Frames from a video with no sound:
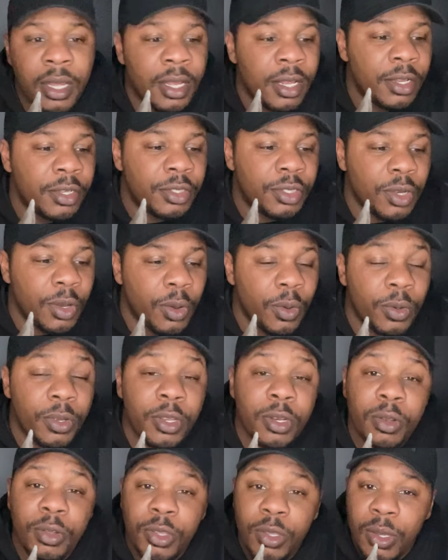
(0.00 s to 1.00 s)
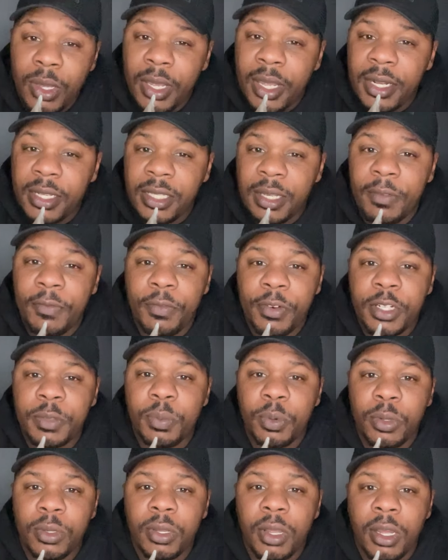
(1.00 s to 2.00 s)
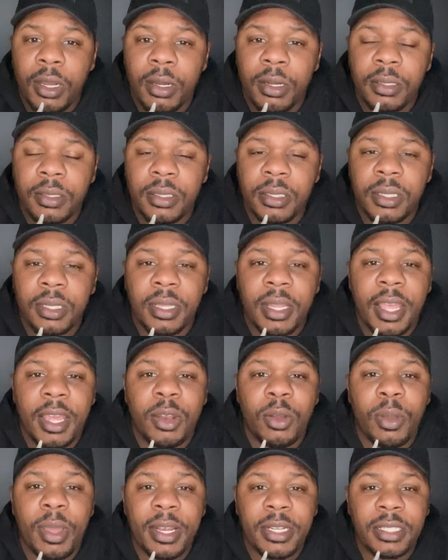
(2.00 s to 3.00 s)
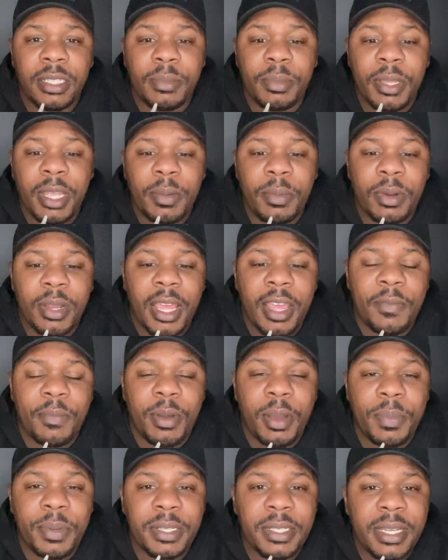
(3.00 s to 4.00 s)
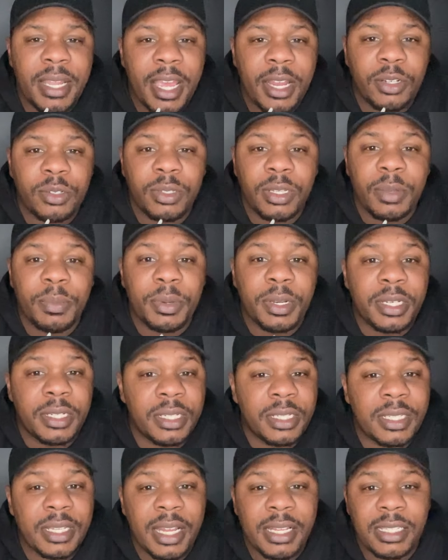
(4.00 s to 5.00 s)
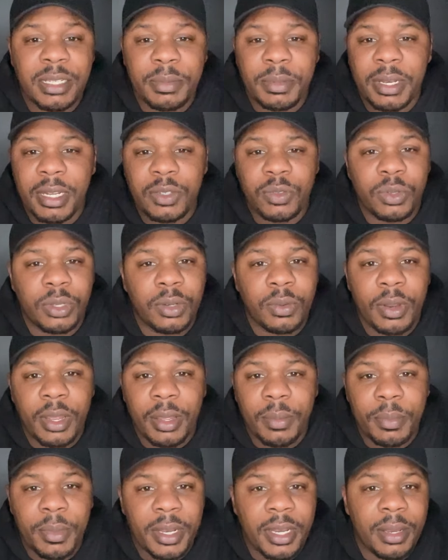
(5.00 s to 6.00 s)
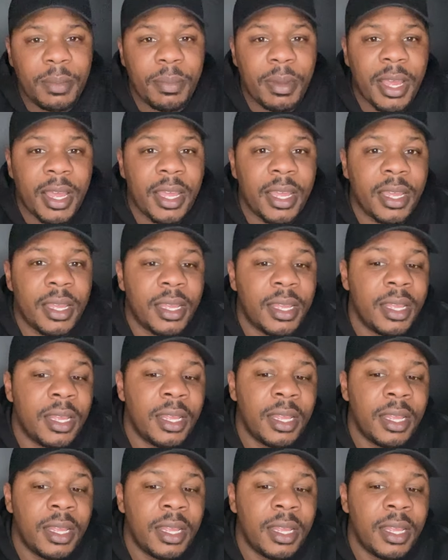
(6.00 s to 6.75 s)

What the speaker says: So, you can get some French Bulldogs that'll actually be able to have puppies naturally, but it's just not something that's really recommended by